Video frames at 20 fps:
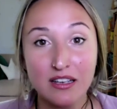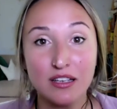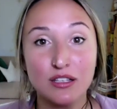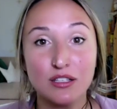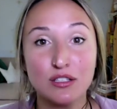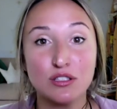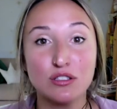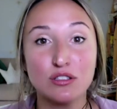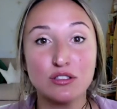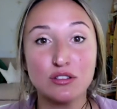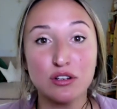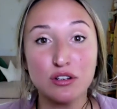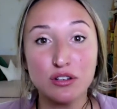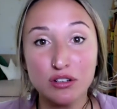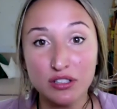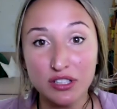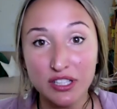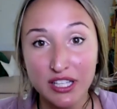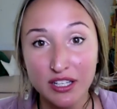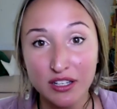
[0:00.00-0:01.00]

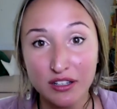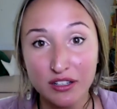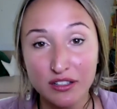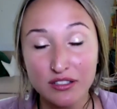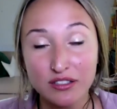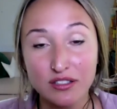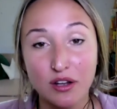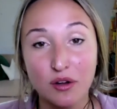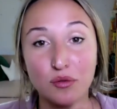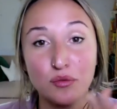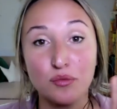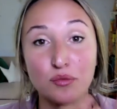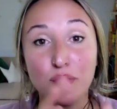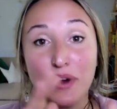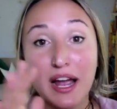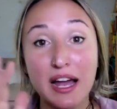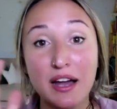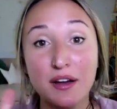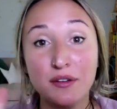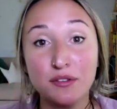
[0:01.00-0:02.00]
circle leaders
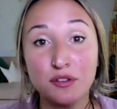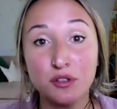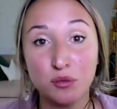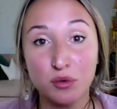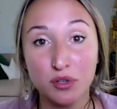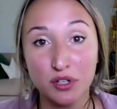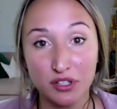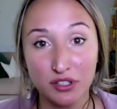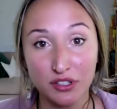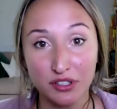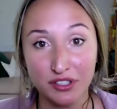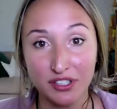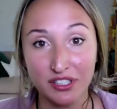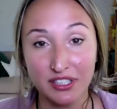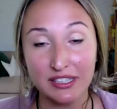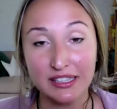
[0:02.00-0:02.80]
around the world